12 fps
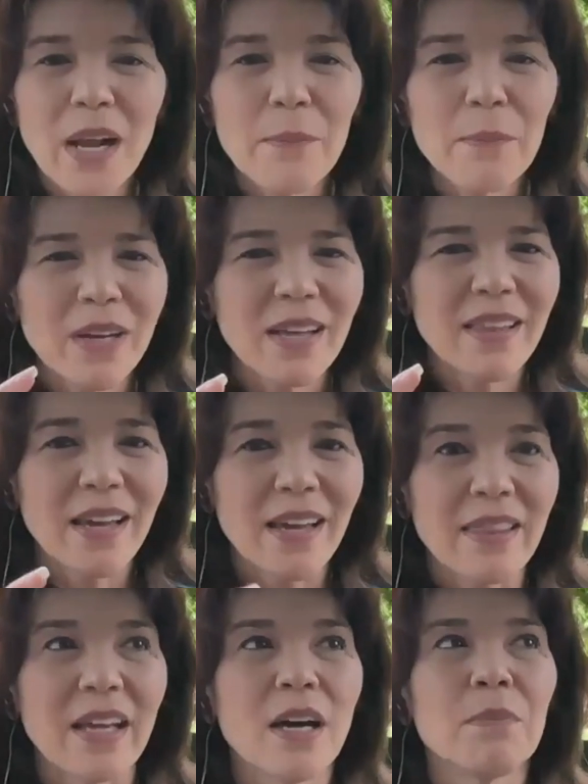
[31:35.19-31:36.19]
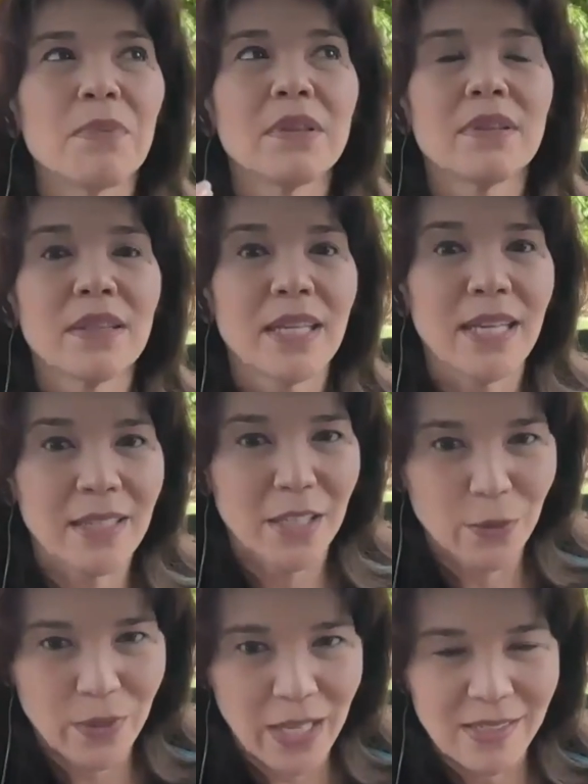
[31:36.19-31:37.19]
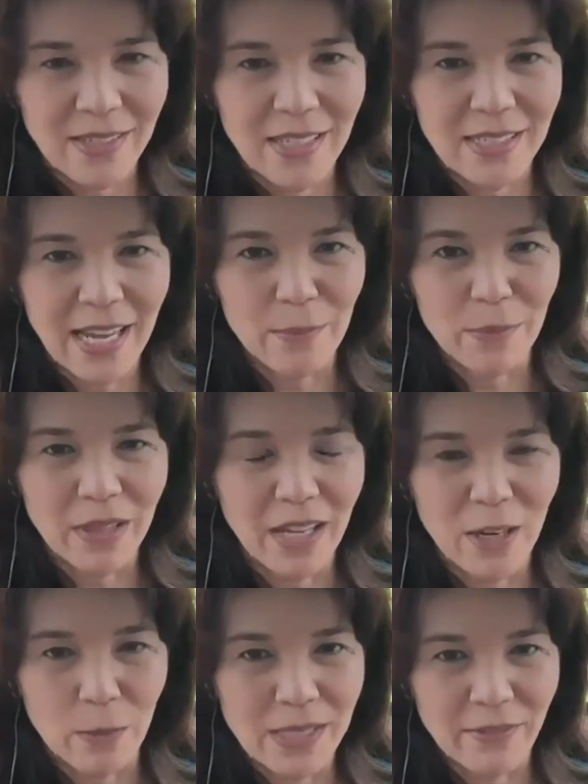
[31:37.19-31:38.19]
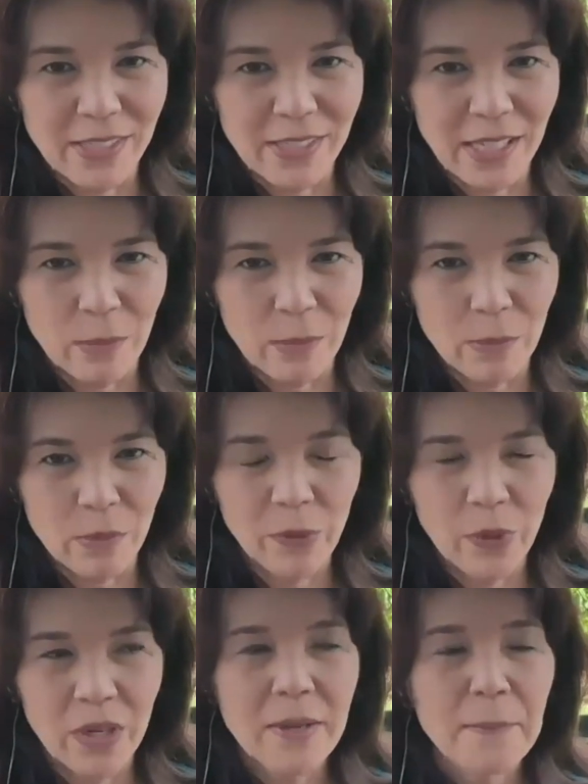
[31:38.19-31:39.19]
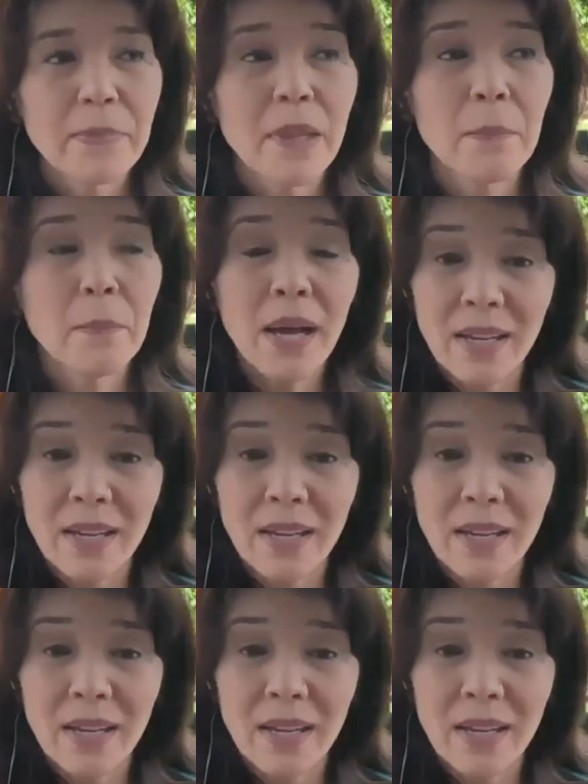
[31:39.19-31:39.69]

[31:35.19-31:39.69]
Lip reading: And so we're not bringing anything, I think, completely unique to the table that nobody's ever seen before.